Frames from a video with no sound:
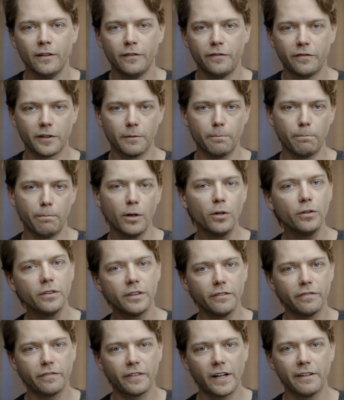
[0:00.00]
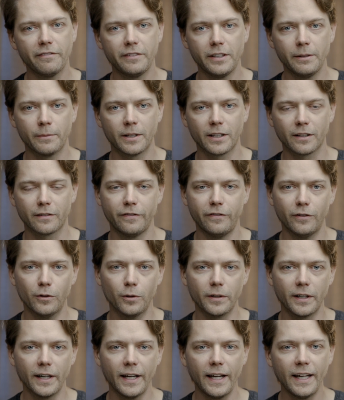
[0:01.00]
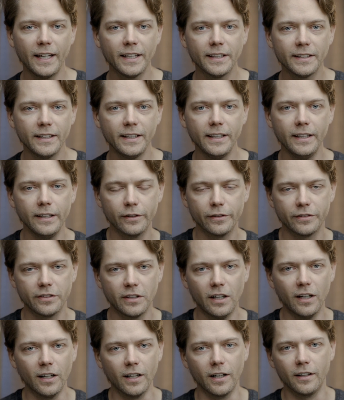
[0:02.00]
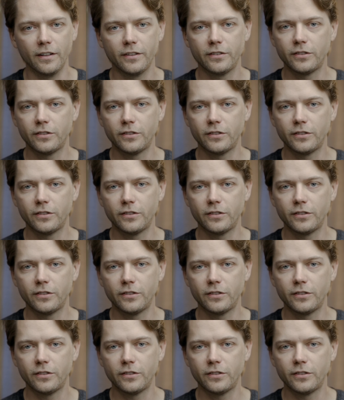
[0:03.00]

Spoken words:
for both the 5D Mark IV and the EOS R.